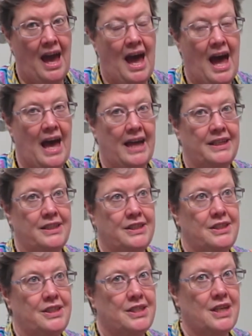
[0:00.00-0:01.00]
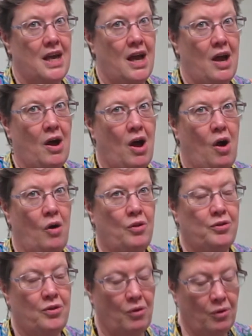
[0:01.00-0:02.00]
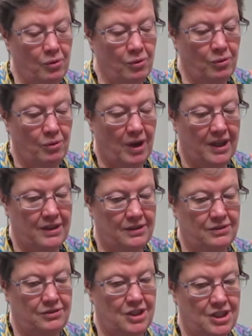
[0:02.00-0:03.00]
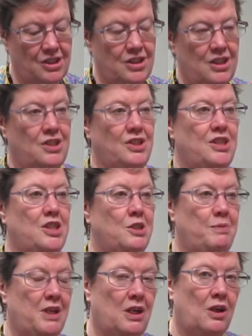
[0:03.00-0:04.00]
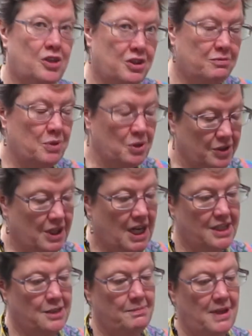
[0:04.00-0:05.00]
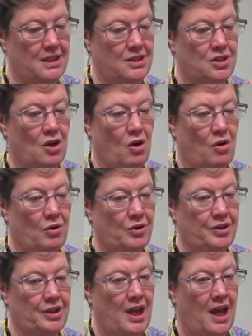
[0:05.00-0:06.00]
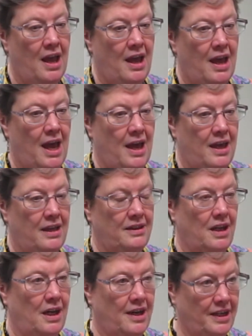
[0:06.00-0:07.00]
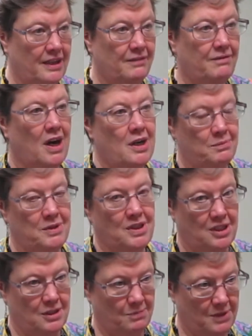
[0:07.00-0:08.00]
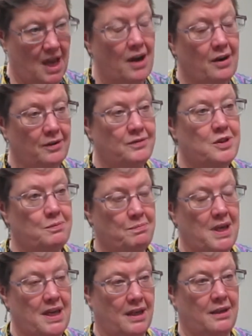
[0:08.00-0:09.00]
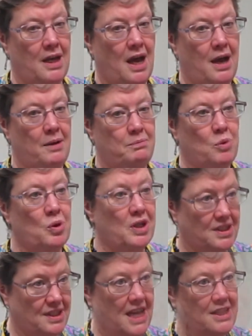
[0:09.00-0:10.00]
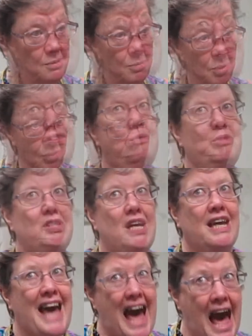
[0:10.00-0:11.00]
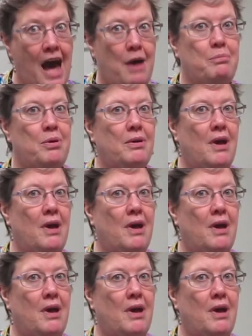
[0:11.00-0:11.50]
and although in recent years there's been a lot of progress made on the learning environments themselves being more accessible, there was a gap